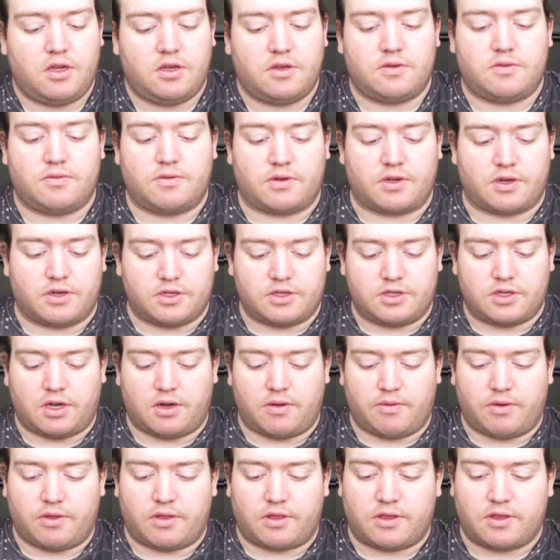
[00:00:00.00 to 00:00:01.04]
we're going to
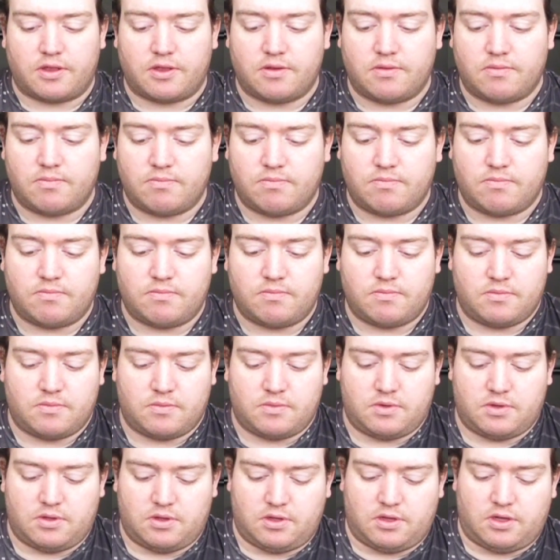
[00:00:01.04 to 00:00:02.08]
start with
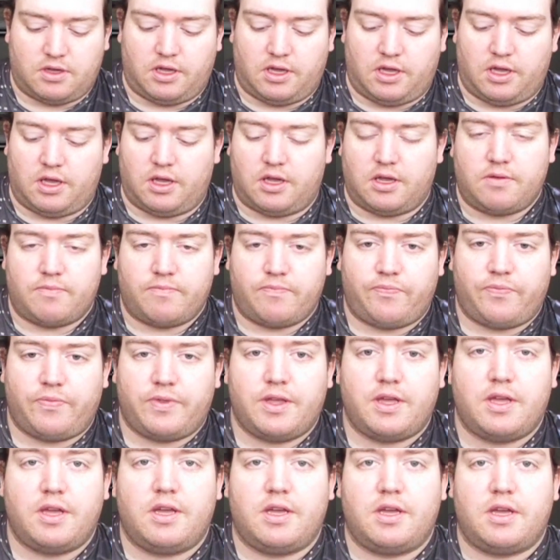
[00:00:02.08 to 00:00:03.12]
the
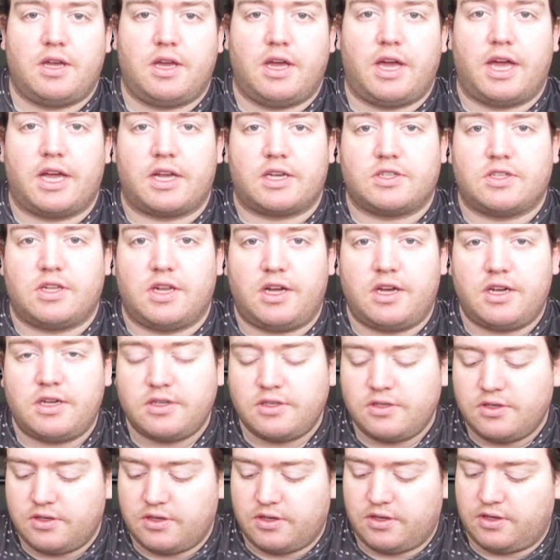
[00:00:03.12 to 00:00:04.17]

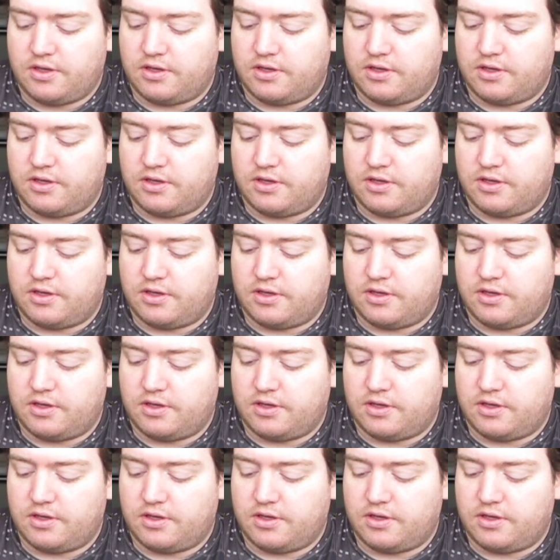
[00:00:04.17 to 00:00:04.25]
XLRs.